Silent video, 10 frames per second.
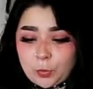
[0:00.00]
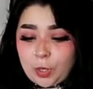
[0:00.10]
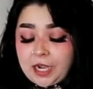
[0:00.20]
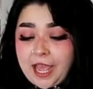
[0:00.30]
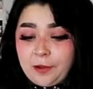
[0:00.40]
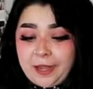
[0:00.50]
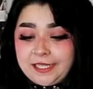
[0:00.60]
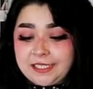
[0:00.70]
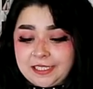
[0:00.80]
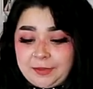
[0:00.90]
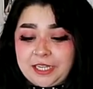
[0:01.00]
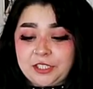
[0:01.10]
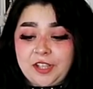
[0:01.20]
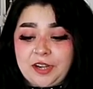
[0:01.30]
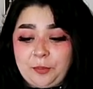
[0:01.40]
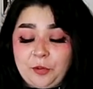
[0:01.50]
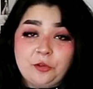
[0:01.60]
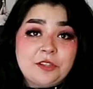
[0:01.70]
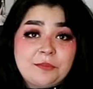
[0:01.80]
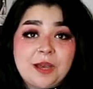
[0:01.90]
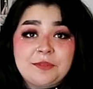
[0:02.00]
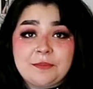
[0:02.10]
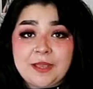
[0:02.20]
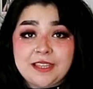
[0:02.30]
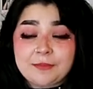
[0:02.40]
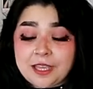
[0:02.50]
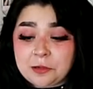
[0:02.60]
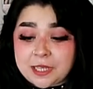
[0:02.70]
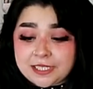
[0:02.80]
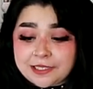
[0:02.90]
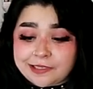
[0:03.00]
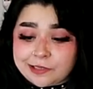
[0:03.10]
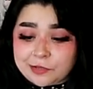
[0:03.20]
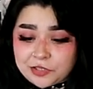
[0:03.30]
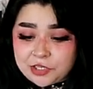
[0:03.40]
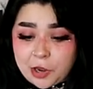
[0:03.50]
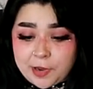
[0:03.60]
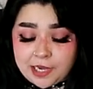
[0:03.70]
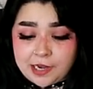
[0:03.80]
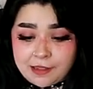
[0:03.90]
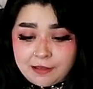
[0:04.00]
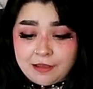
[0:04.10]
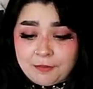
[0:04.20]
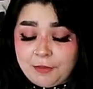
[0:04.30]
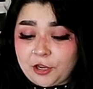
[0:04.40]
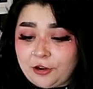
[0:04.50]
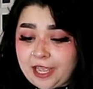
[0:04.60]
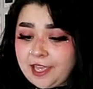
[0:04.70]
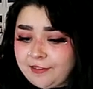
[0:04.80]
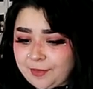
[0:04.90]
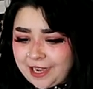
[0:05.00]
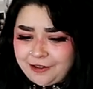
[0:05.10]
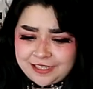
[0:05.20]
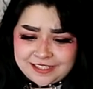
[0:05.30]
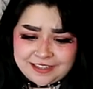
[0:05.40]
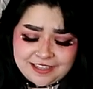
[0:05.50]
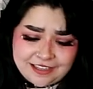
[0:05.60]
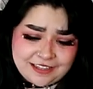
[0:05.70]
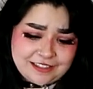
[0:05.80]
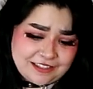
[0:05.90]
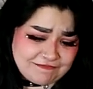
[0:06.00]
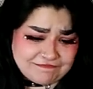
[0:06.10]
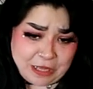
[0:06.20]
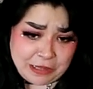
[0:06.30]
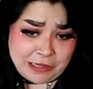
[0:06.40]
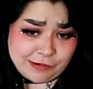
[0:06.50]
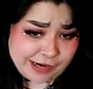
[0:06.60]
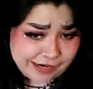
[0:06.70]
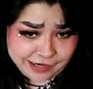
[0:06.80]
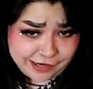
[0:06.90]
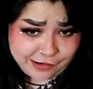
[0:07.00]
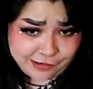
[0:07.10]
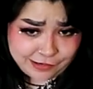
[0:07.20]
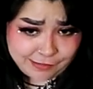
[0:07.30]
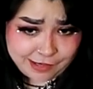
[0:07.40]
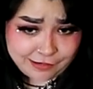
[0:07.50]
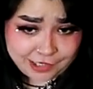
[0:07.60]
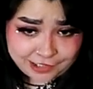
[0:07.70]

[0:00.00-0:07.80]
weren't high-waisted, but I just kind of pulled them up to make them high-waisted, so it's showing my crib, but I honestly think it's a little bit cute to my own